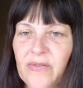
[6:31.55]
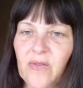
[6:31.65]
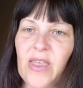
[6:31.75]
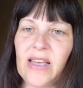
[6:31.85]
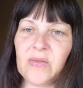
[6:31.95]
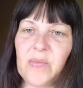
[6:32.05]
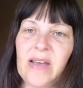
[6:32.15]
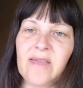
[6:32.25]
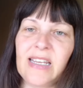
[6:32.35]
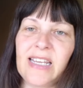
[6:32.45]

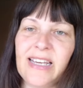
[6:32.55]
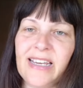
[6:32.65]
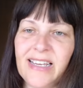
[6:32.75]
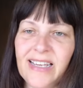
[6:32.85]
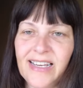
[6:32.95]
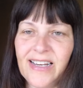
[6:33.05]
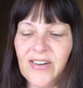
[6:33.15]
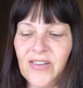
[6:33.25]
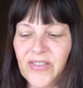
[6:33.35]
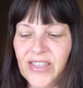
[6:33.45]
£4,000 a year
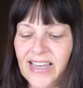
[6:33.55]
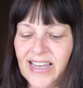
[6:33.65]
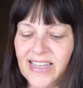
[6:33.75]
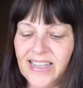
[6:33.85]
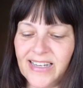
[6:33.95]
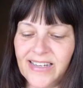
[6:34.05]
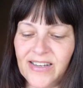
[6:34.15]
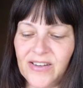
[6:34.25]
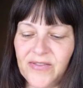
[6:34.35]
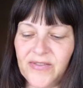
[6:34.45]
on their
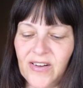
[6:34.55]
uh,